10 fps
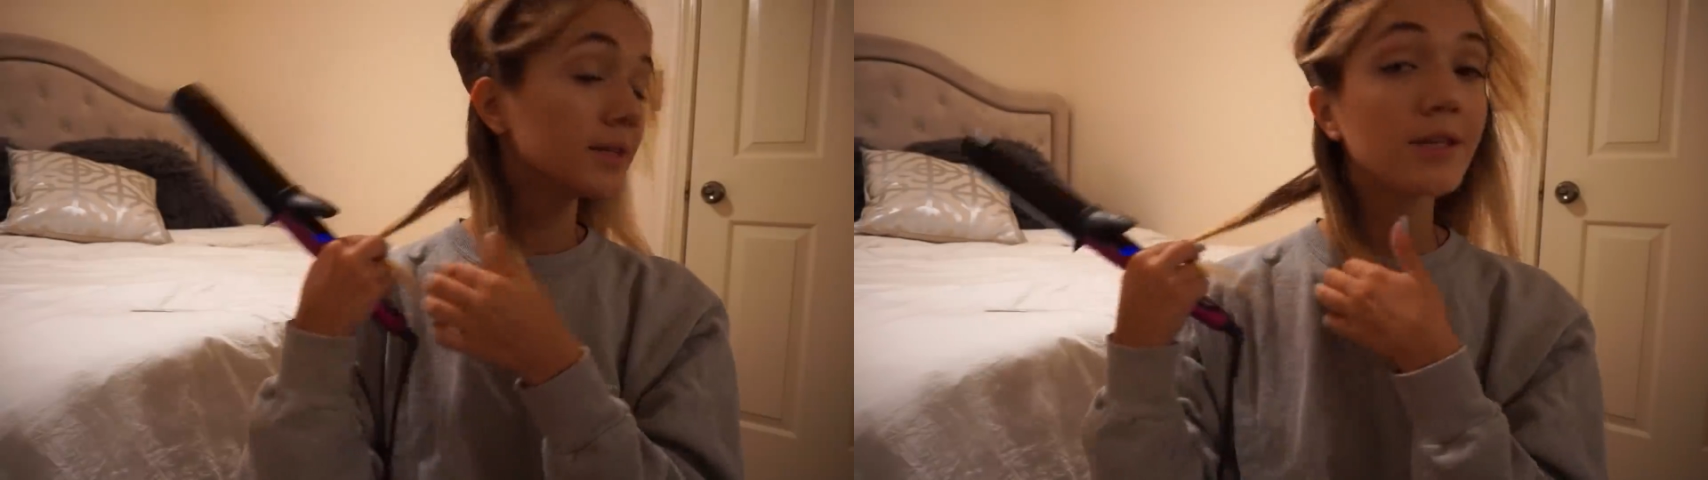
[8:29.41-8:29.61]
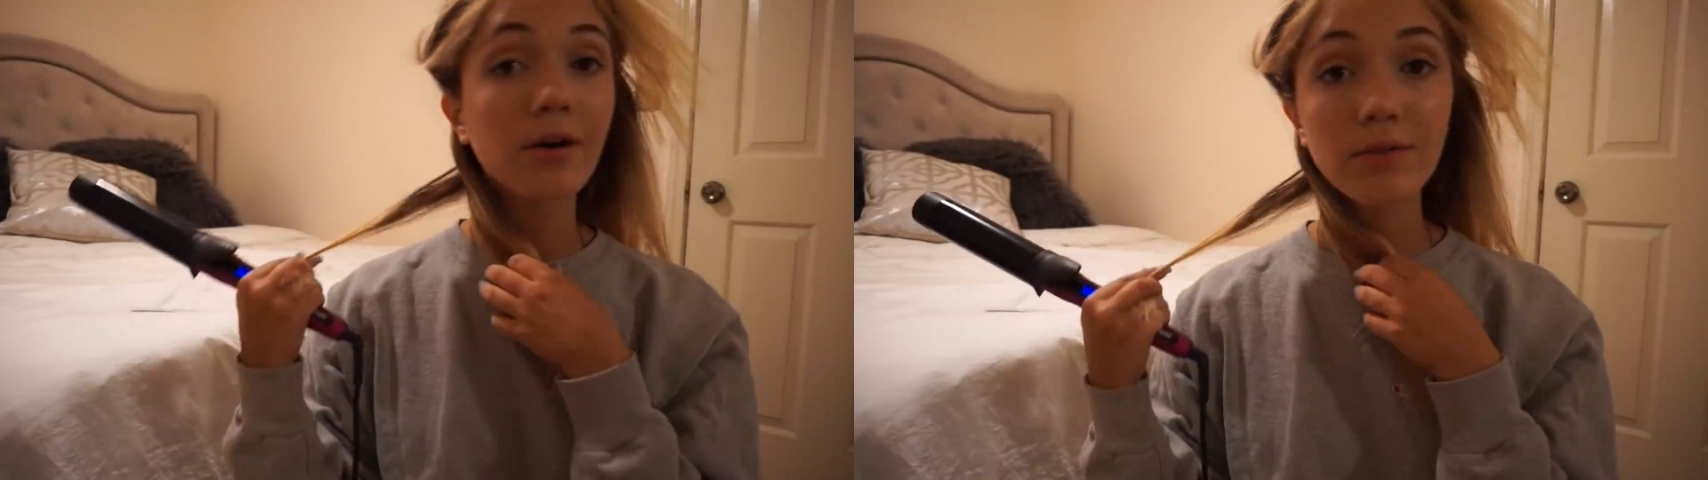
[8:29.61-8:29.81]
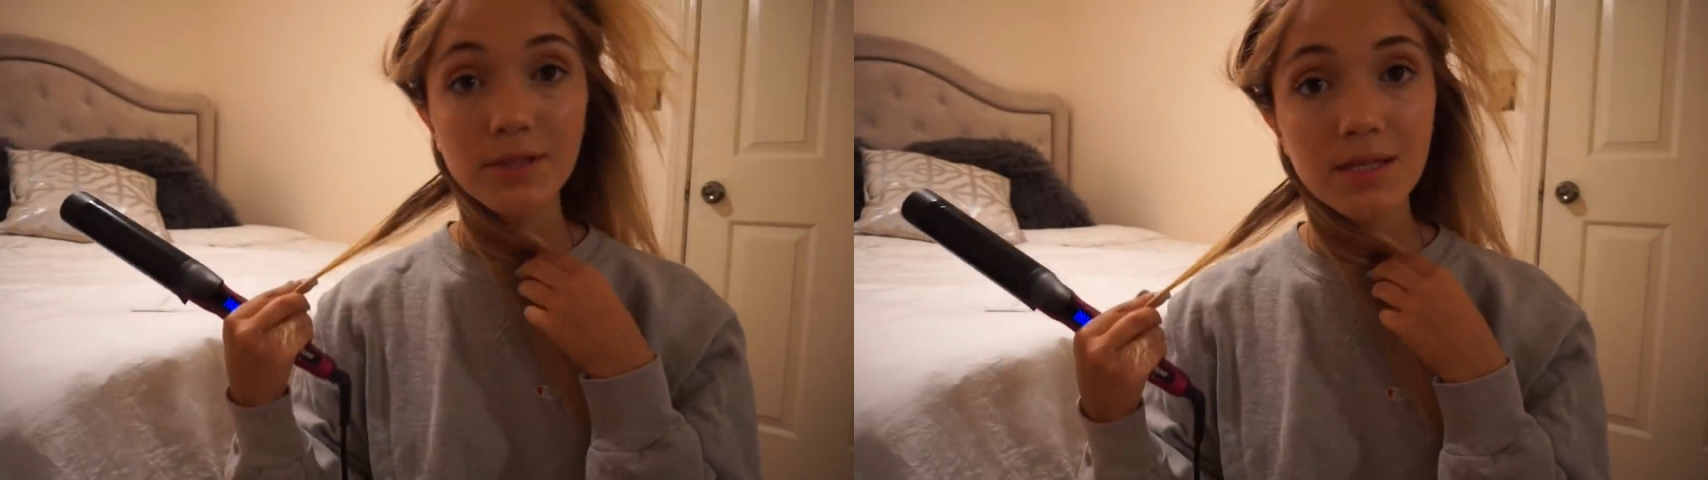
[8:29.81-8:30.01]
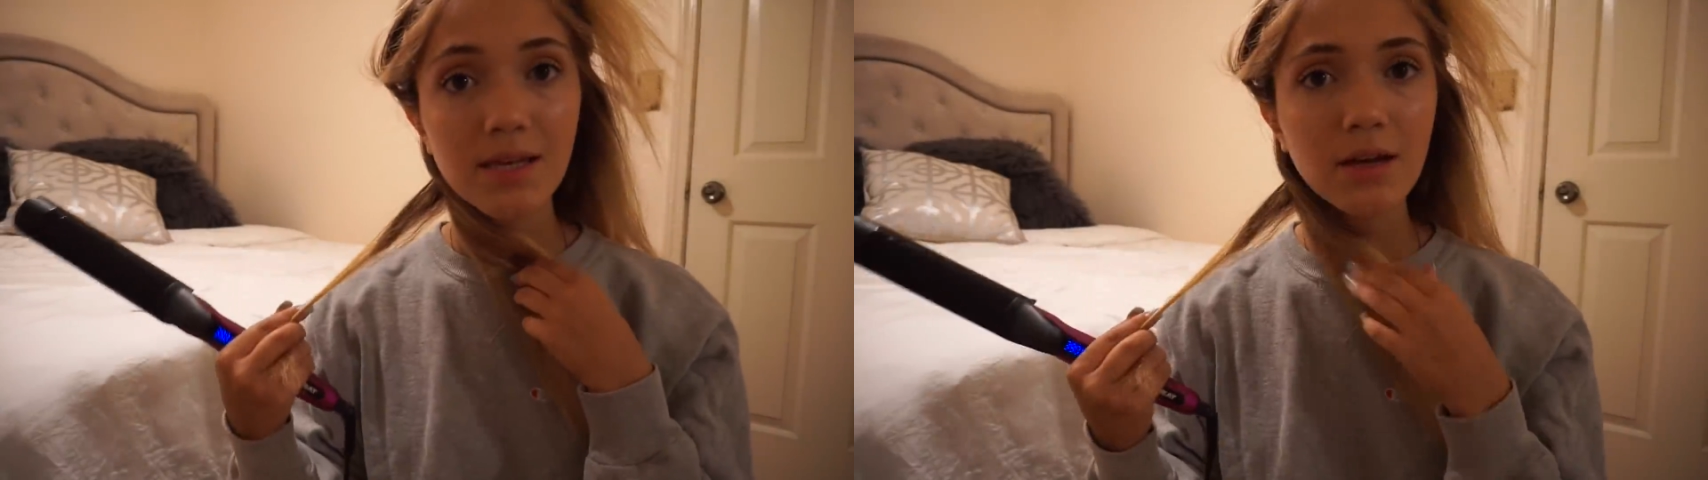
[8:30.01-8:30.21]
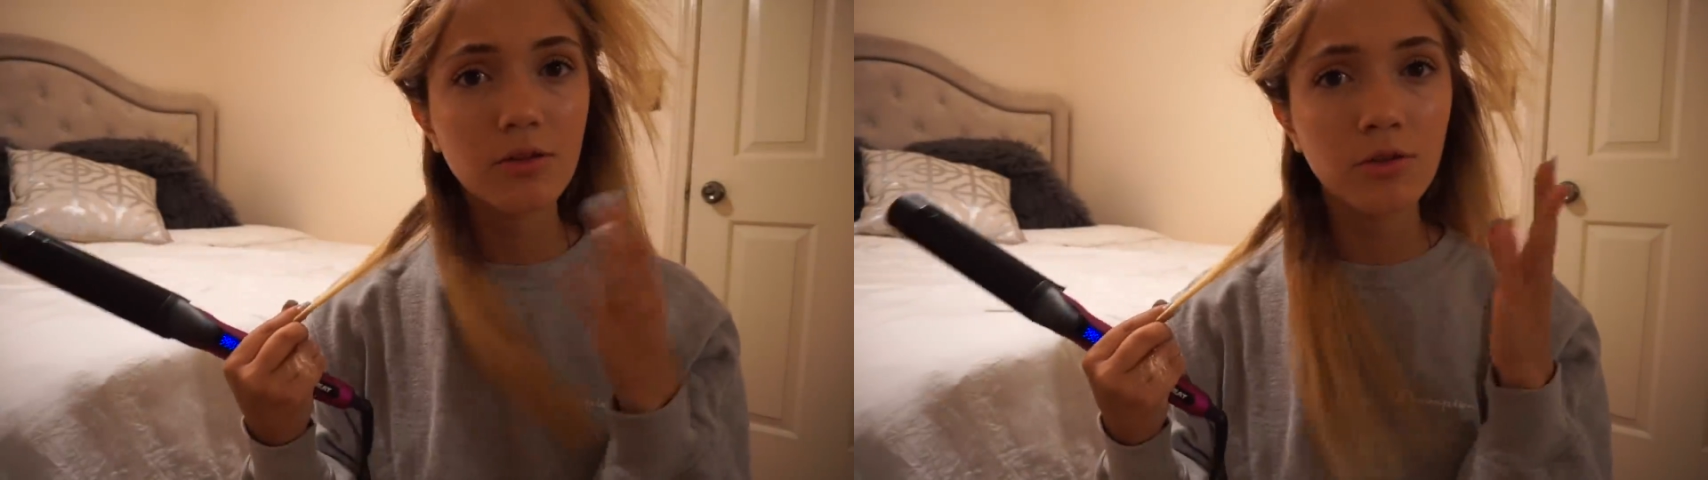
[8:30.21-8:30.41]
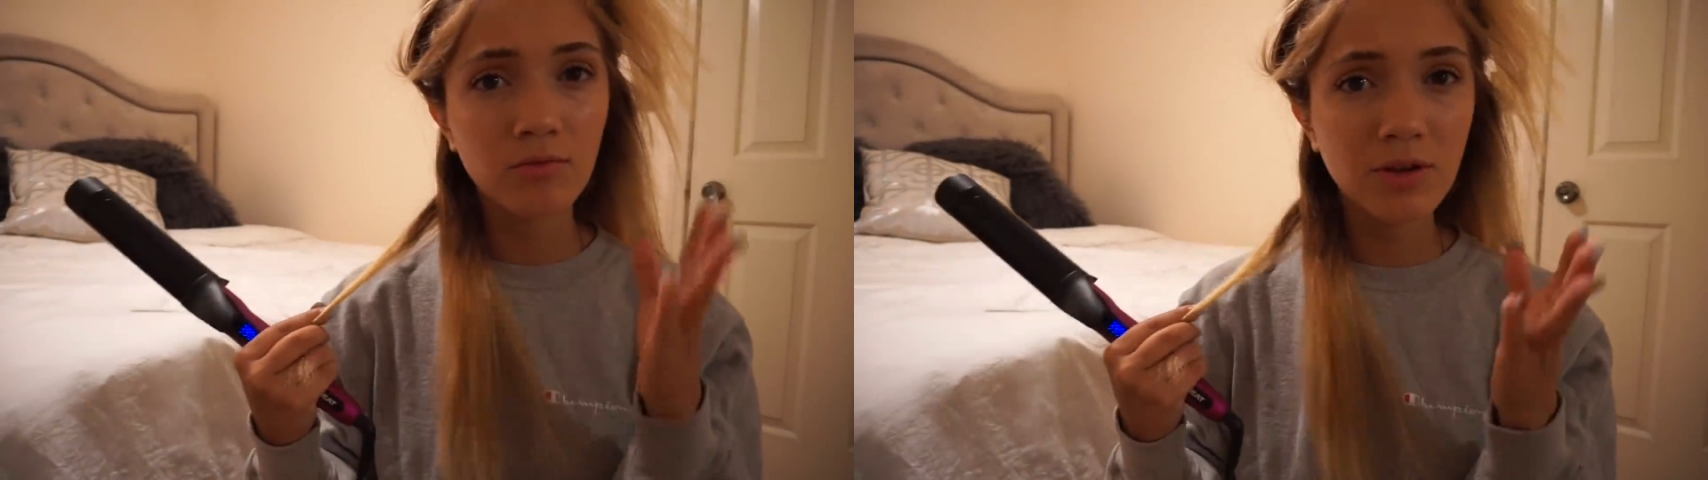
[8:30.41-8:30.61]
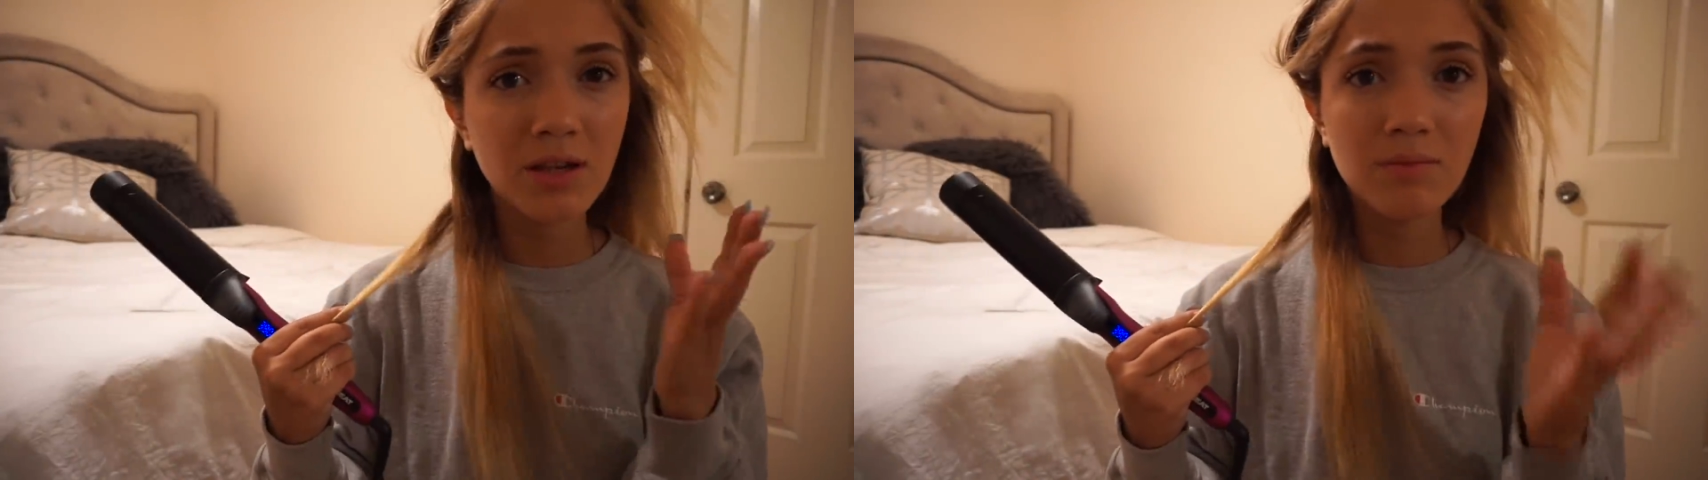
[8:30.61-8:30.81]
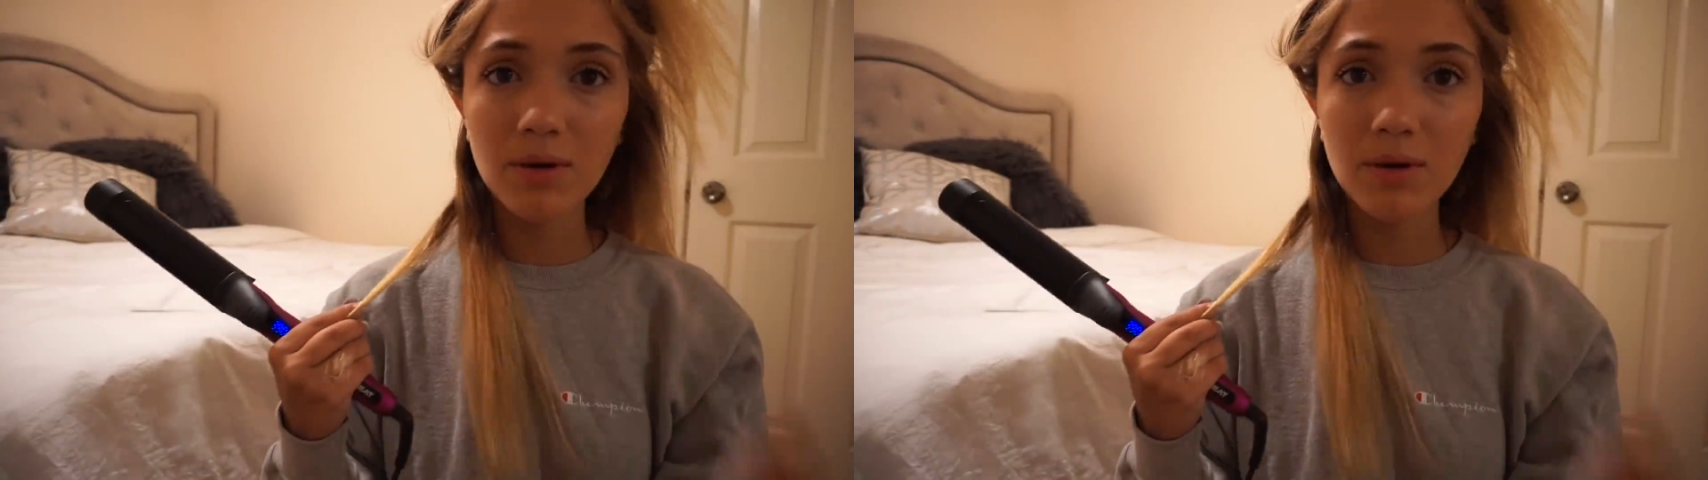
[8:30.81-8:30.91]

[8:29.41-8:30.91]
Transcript: So this is like the really